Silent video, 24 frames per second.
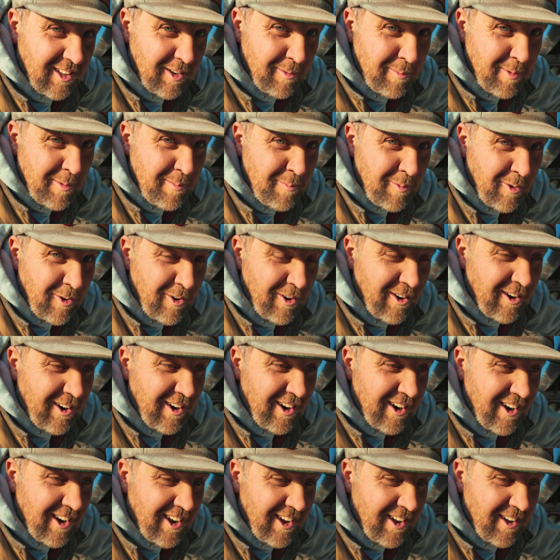little bit
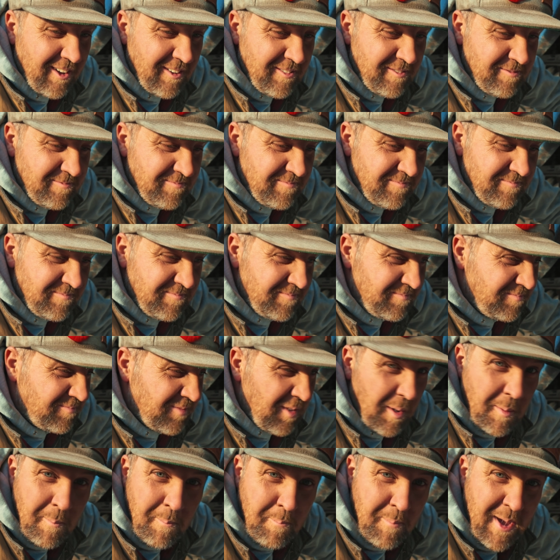more
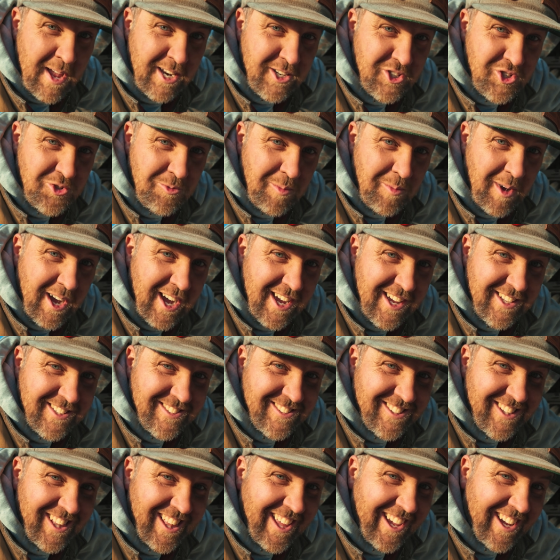
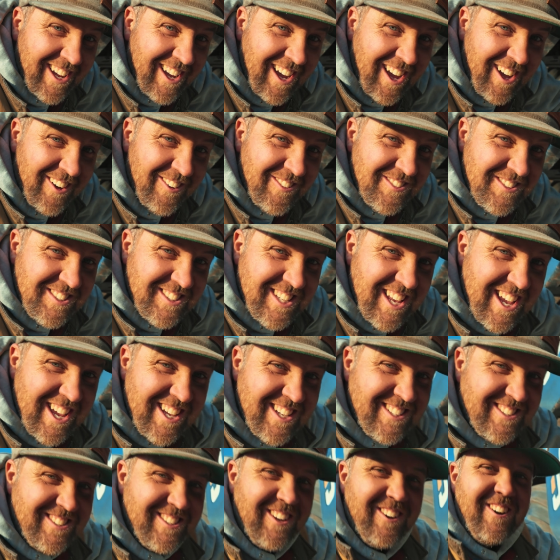Benjamized, like Kyle would say.
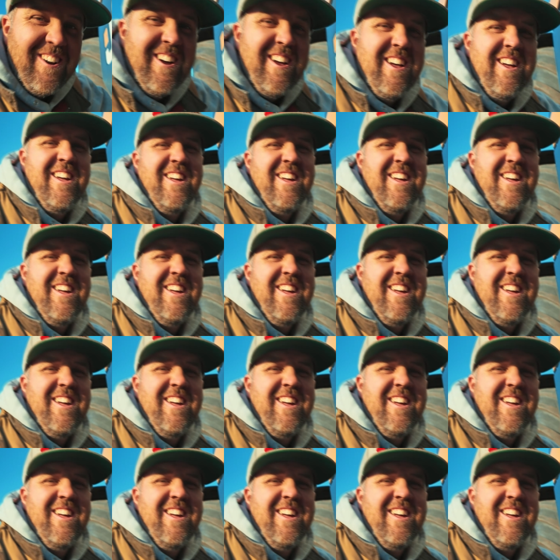So